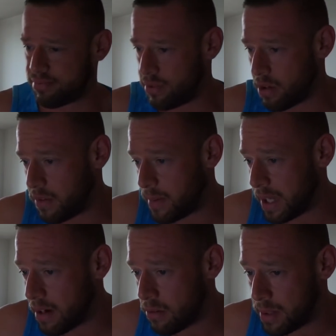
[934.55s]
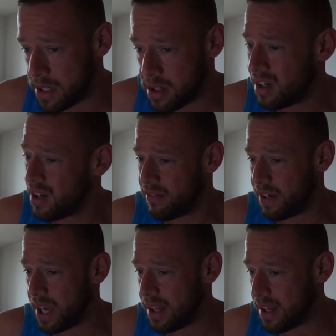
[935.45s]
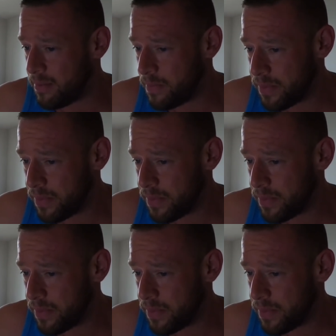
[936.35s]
Not for me, that rubbish. Forget that.